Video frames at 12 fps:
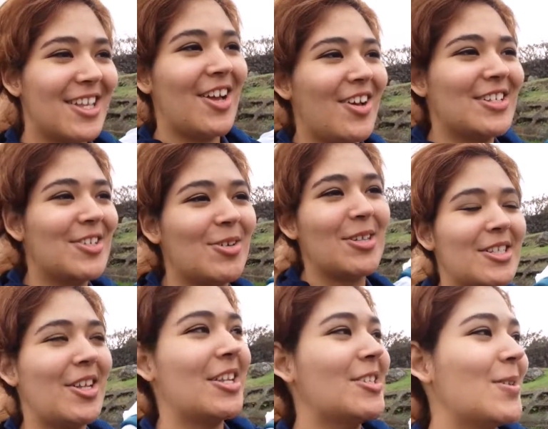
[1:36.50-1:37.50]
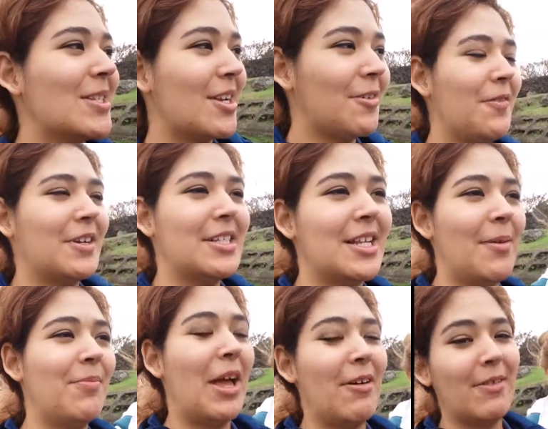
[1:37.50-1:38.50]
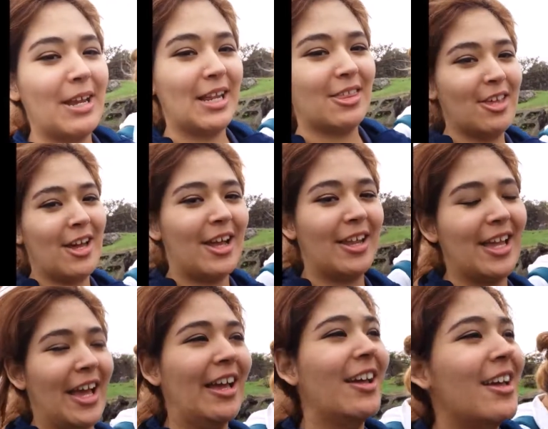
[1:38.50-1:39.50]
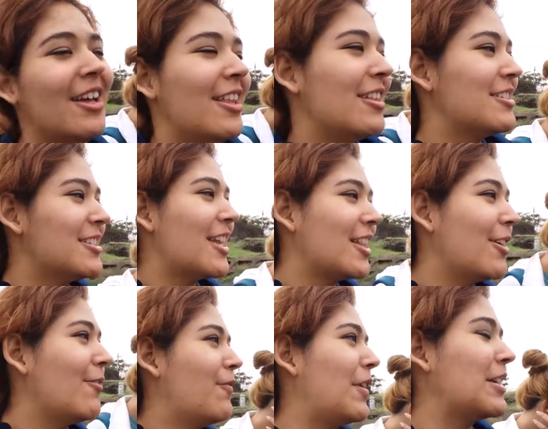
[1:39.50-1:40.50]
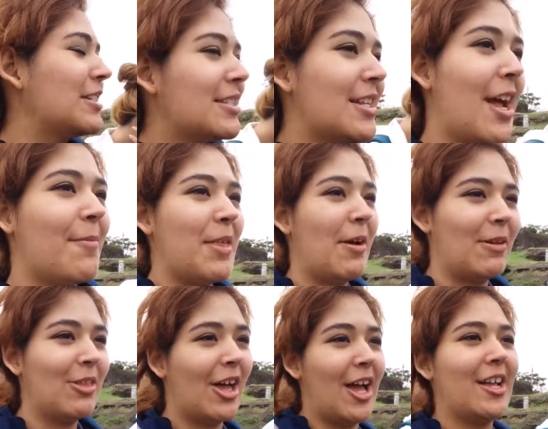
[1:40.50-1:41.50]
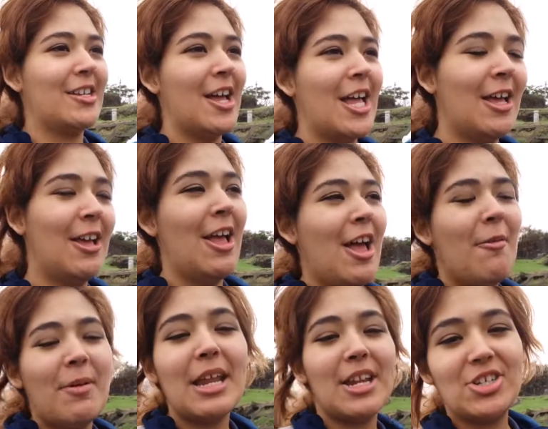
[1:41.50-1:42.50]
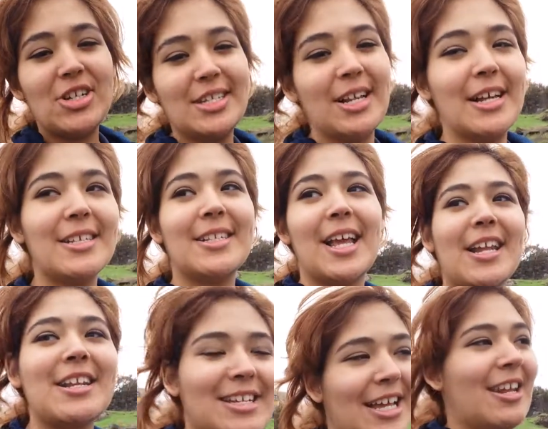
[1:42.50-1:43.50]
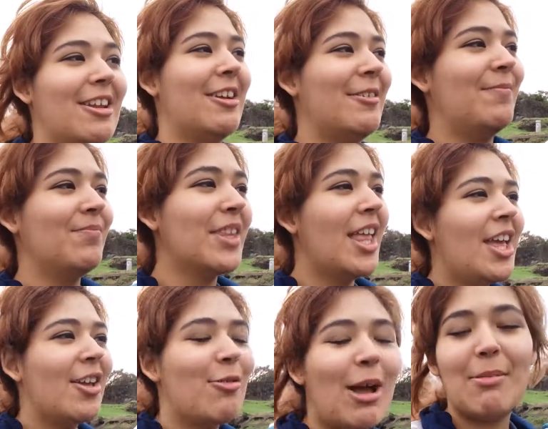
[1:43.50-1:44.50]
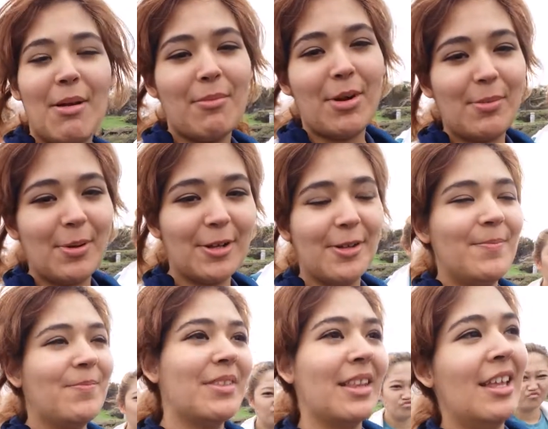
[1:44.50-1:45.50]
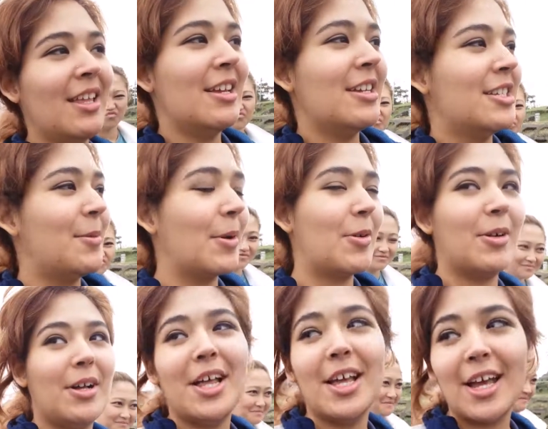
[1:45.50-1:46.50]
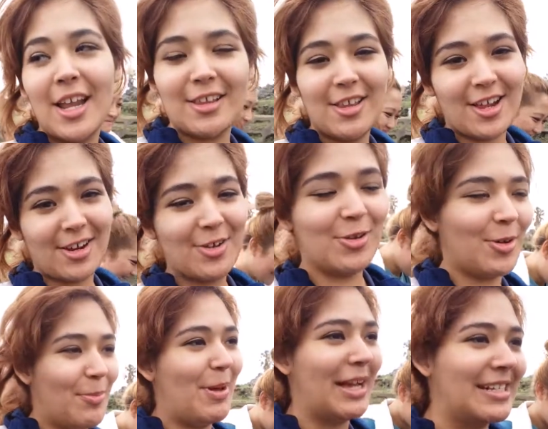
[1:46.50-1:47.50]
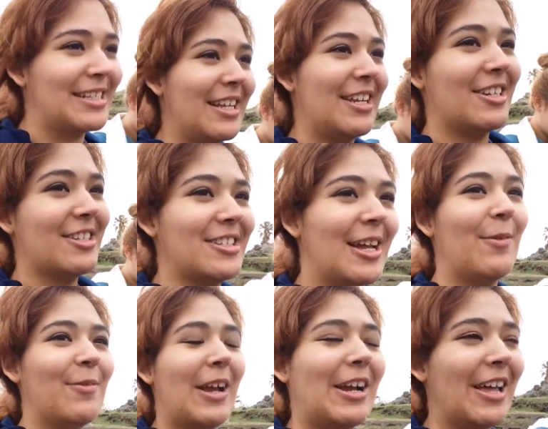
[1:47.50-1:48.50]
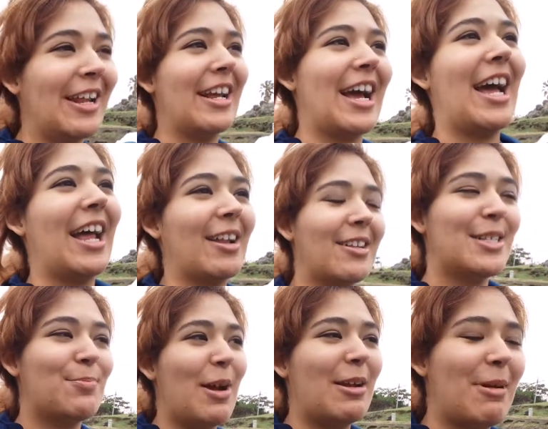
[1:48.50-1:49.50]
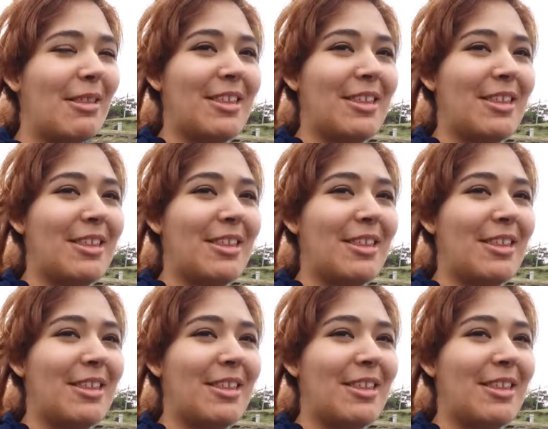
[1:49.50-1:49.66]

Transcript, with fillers: So it's cool. So this was our first stop that we thought— yeah, this is like the first stop that we thought would interest us, and it did. Quite memorable. Super cool, got a little cool pics in and stuff. Carolina got sprayed